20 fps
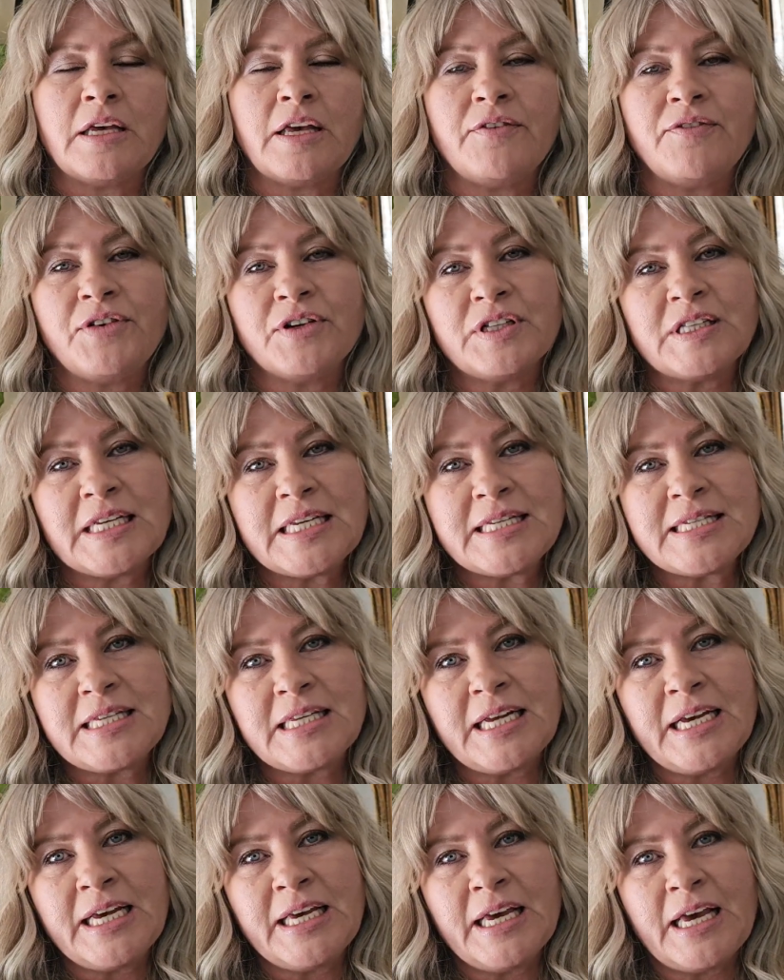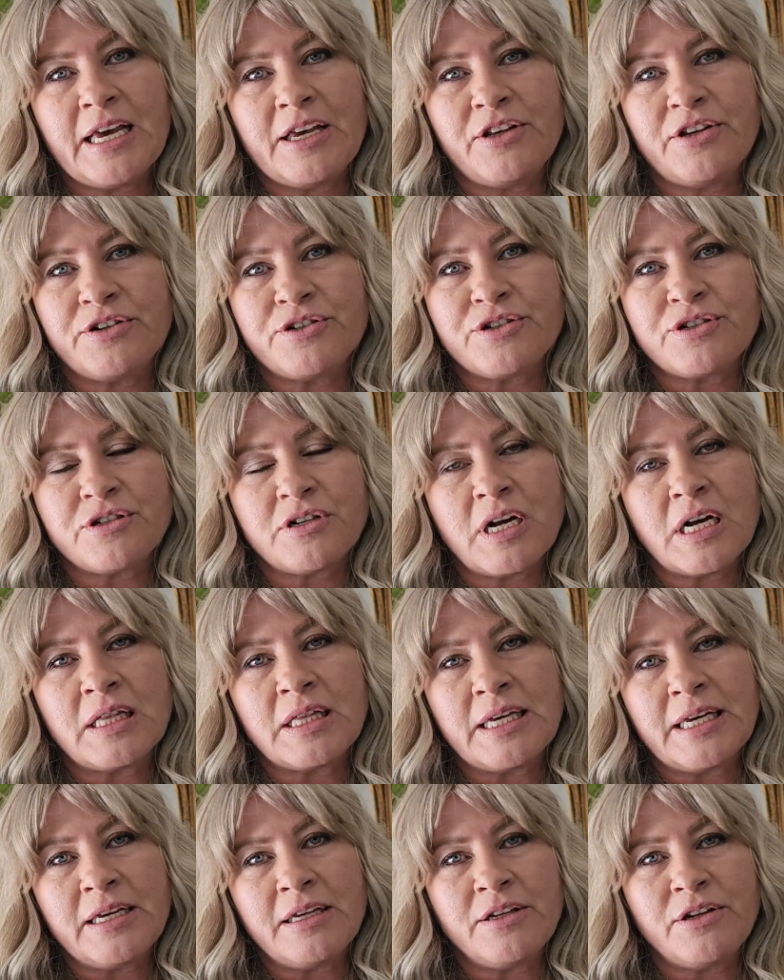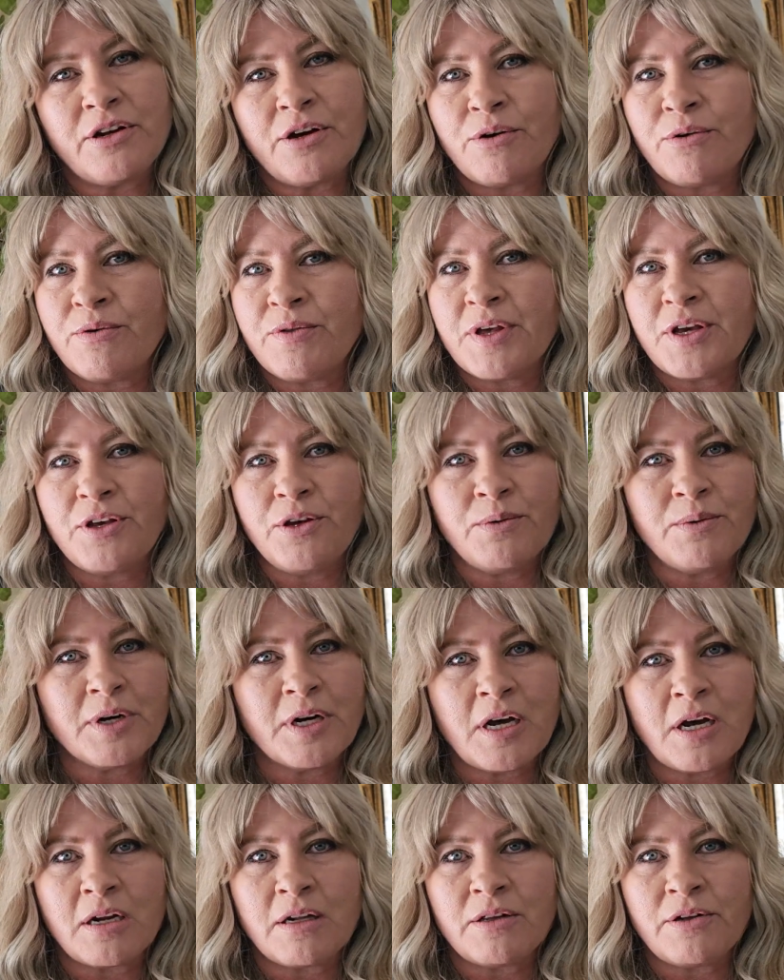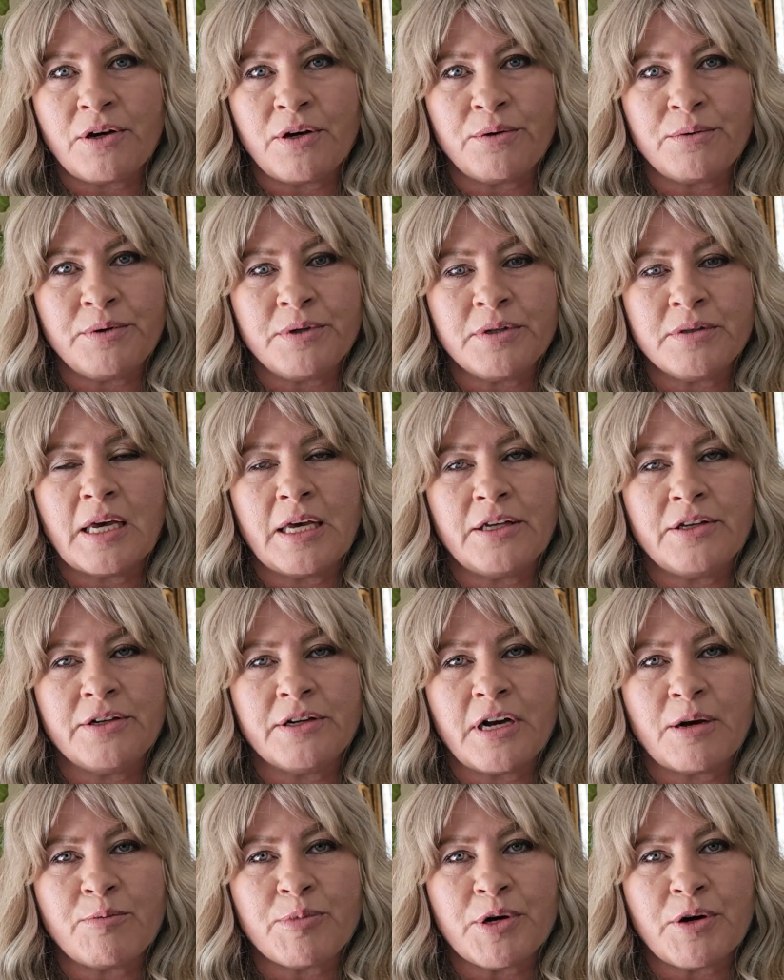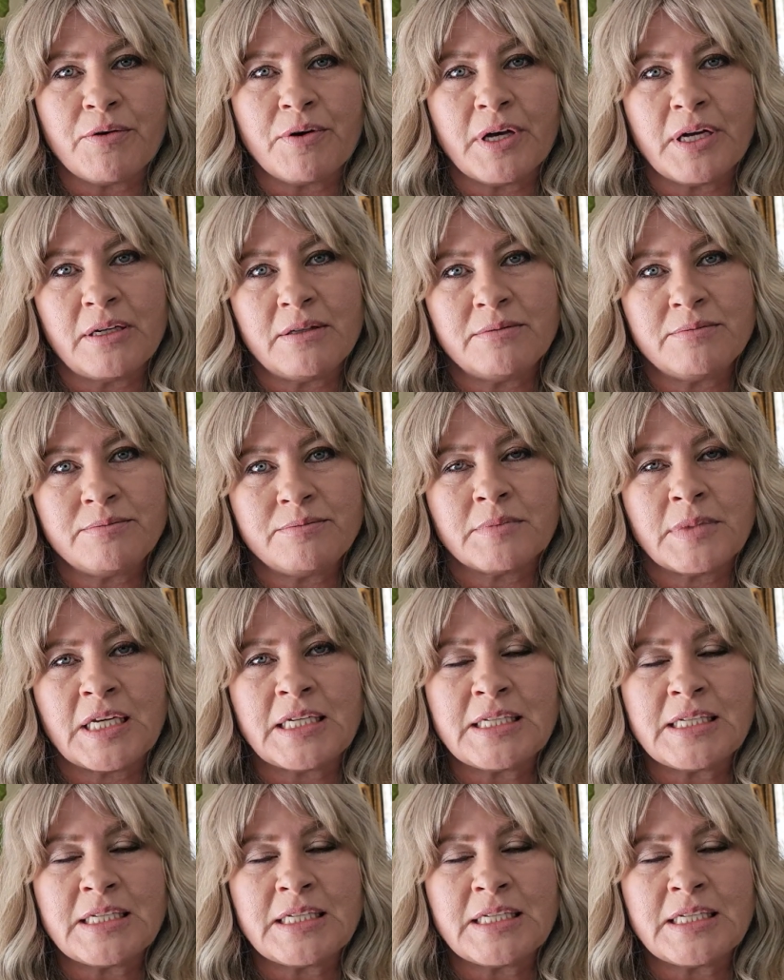If you're listening and you're struggling, know that you are not alone and you're not broken.